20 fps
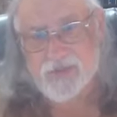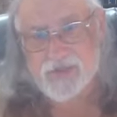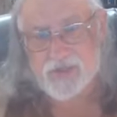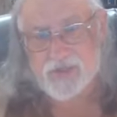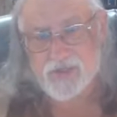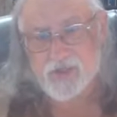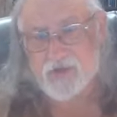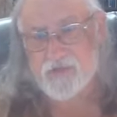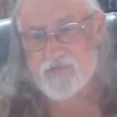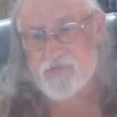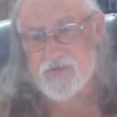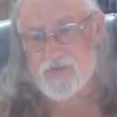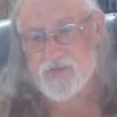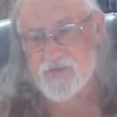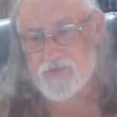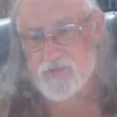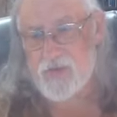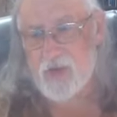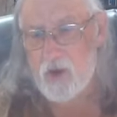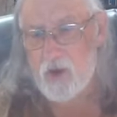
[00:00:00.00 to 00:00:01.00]
the stuff you
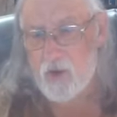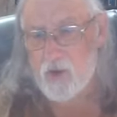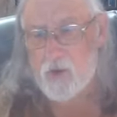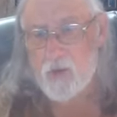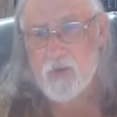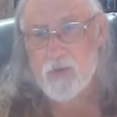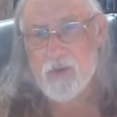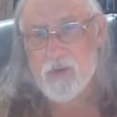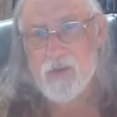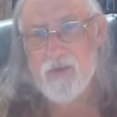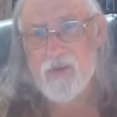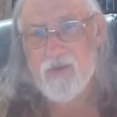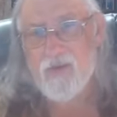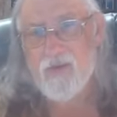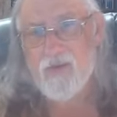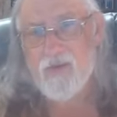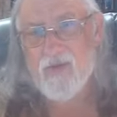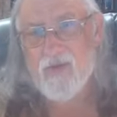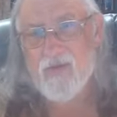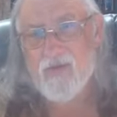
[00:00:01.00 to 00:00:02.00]
know
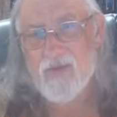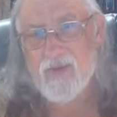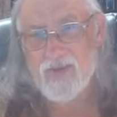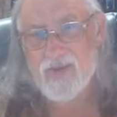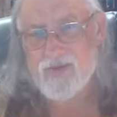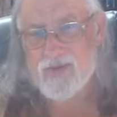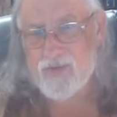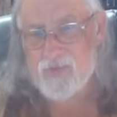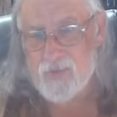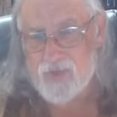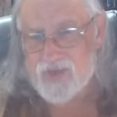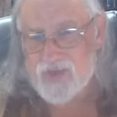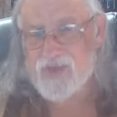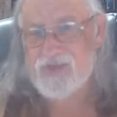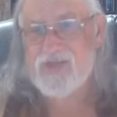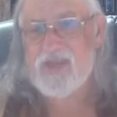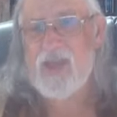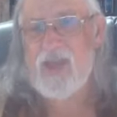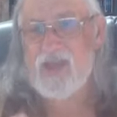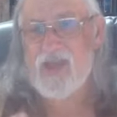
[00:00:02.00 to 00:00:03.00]
and then we
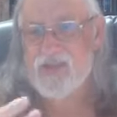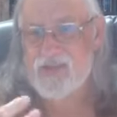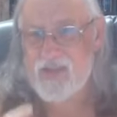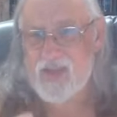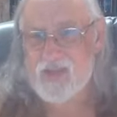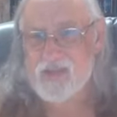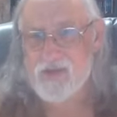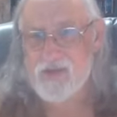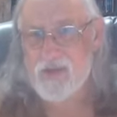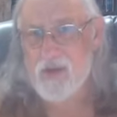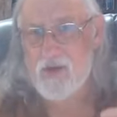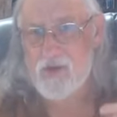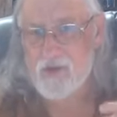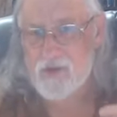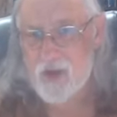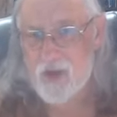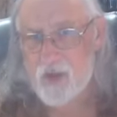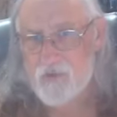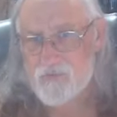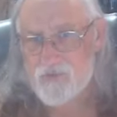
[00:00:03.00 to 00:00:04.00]
could take that
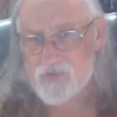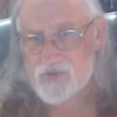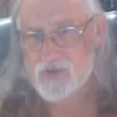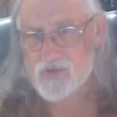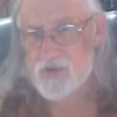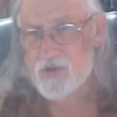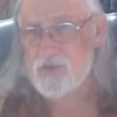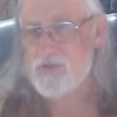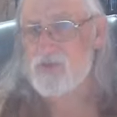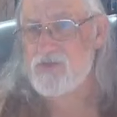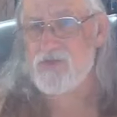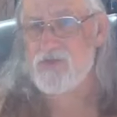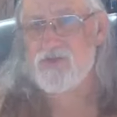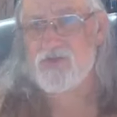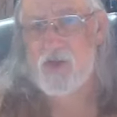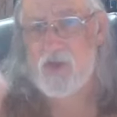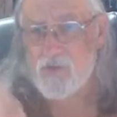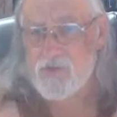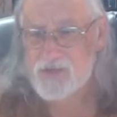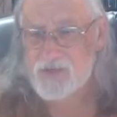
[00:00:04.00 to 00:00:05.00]
load off your shoulders because
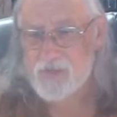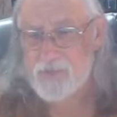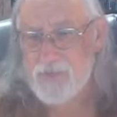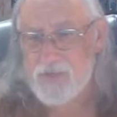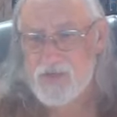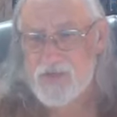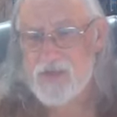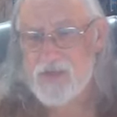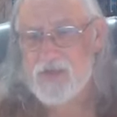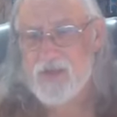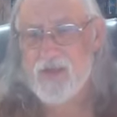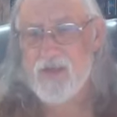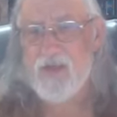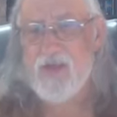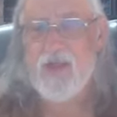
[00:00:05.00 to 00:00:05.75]
you're always complaining